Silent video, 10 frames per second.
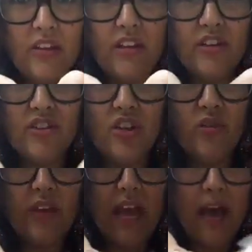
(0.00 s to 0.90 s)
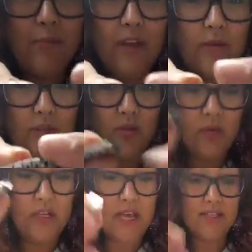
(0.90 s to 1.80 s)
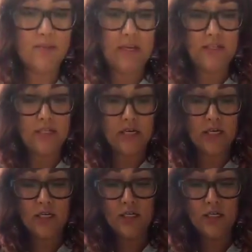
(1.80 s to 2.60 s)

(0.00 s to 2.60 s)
there's no gap in between that space there.